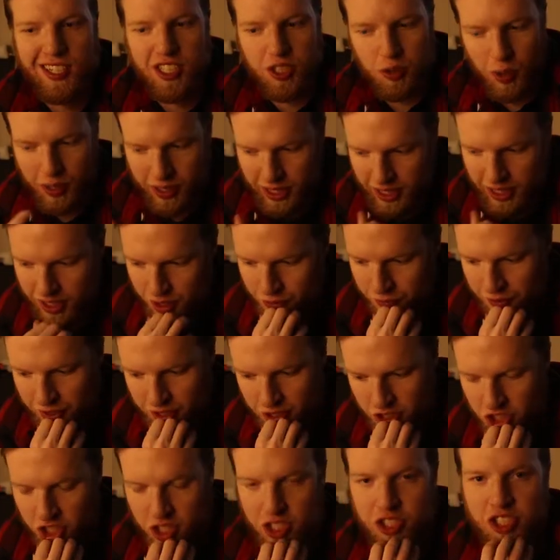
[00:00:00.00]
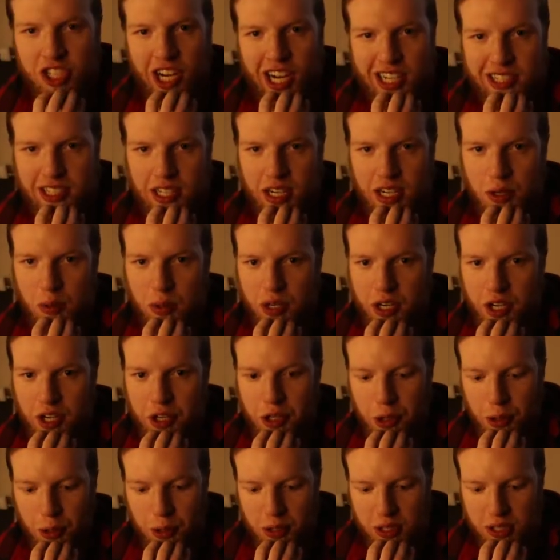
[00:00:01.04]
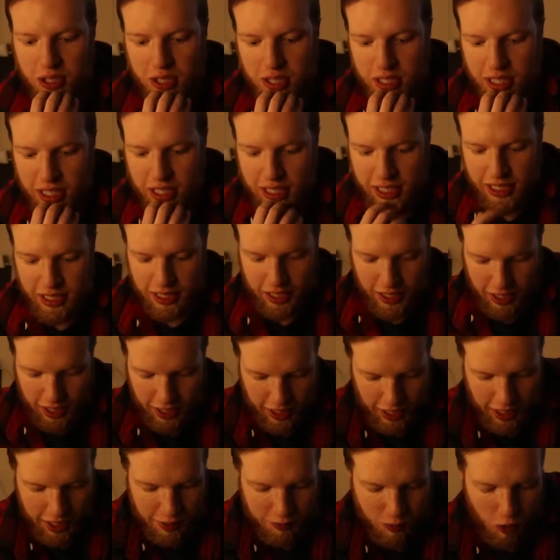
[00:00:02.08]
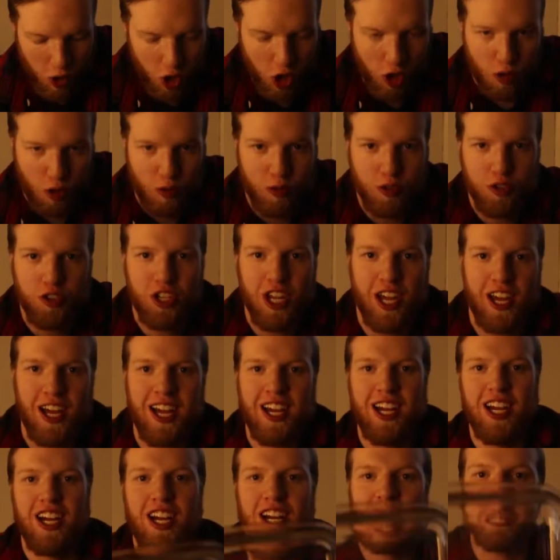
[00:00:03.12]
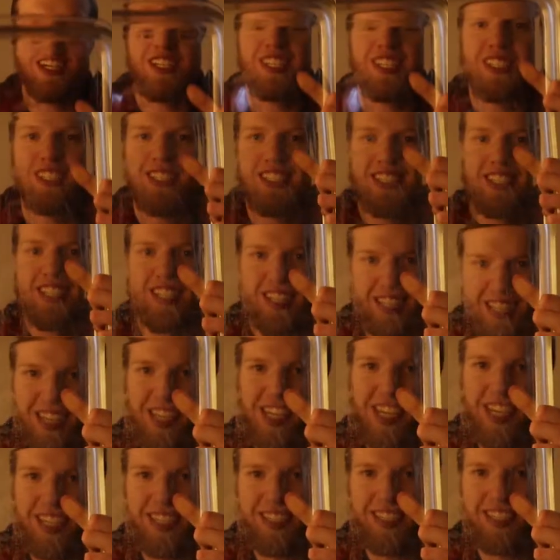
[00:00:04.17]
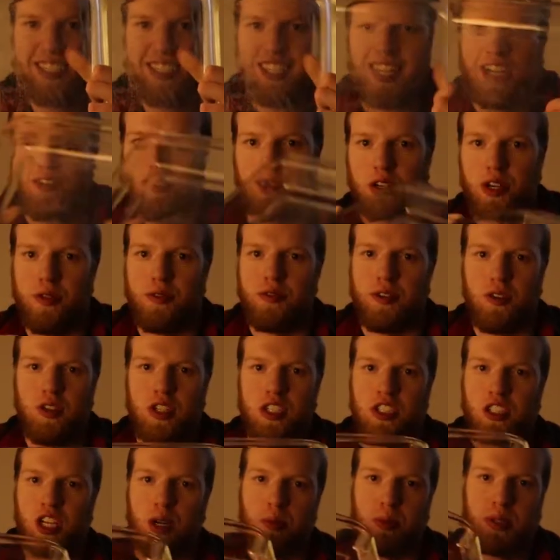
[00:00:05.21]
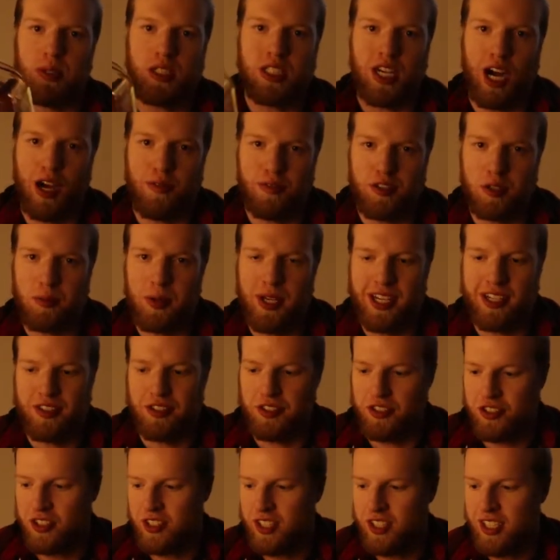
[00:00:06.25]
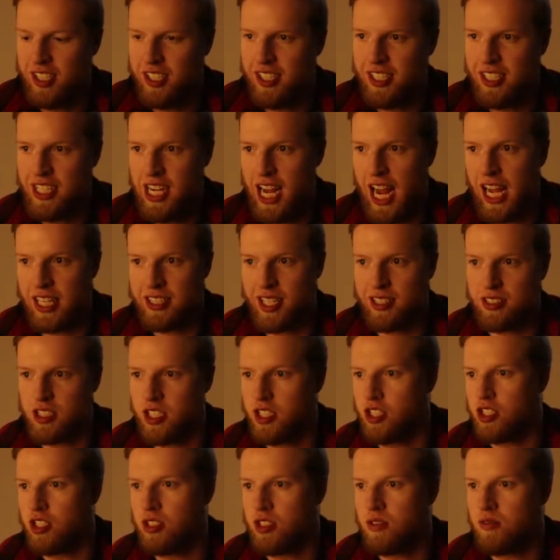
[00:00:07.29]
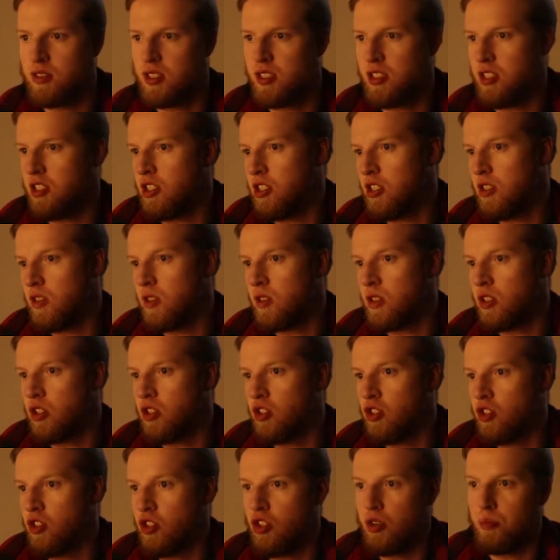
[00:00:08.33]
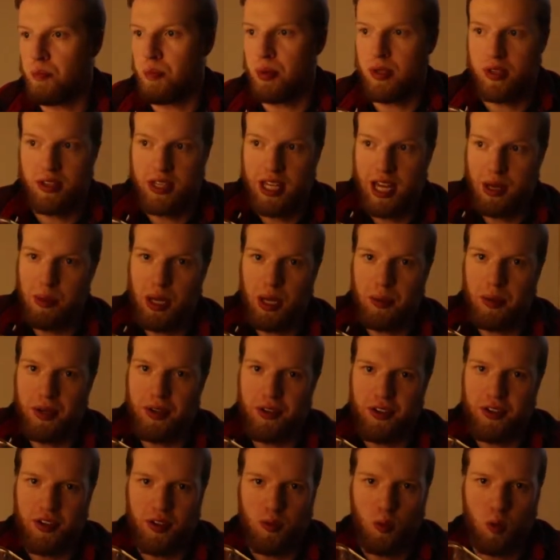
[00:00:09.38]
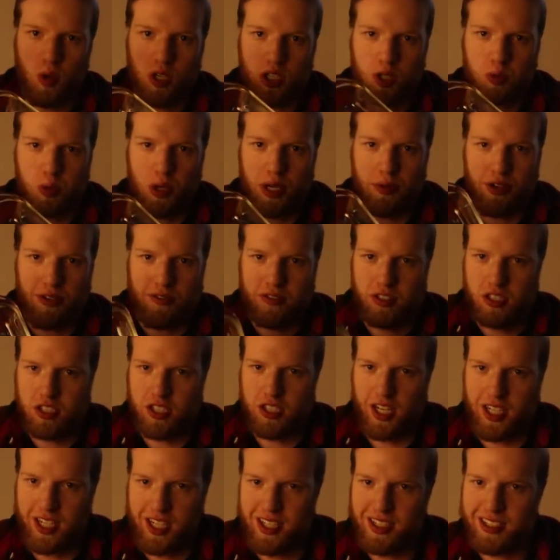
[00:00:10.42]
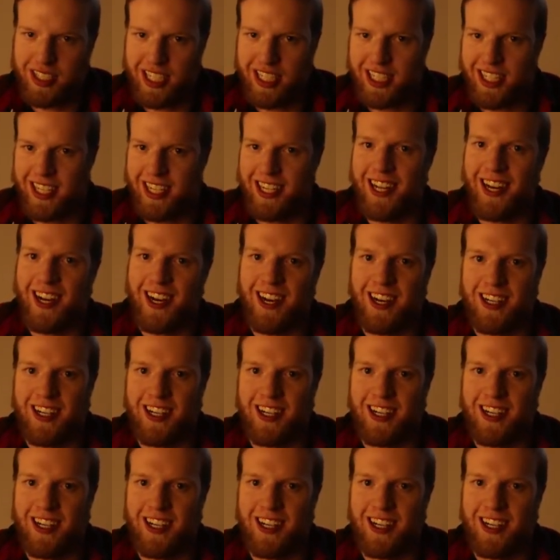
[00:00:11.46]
So I think the finishing shot that I want to do involves this. I want to fill this up with coffee beans and then just put that baby into 120 frames a second and